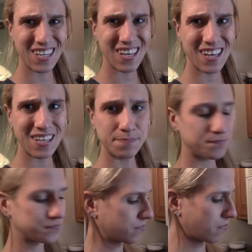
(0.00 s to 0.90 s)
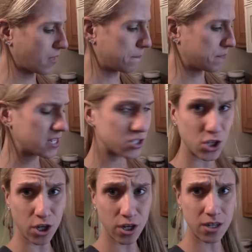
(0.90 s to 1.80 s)
It's
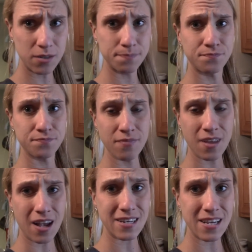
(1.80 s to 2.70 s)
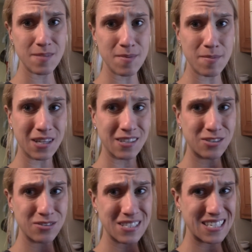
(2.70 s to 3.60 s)
good. It tastes maybe a
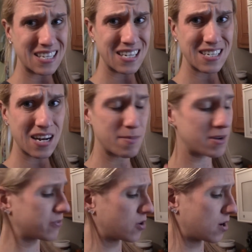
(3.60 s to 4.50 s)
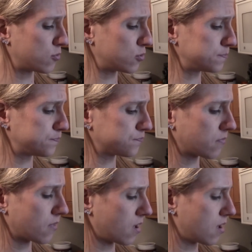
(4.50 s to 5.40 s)
little teeny tiny bit of caramel,
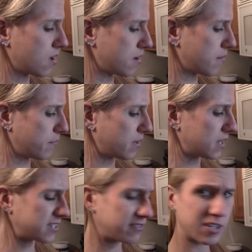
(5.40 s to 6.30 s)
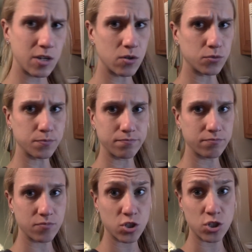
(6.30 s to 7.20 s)
but definitely no
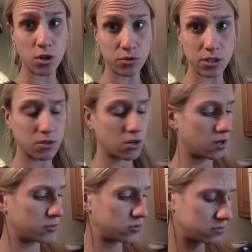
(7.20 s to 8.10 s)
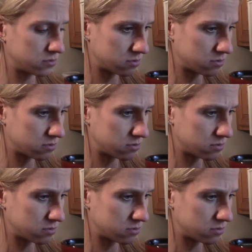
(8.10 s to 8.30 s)
salted caramel.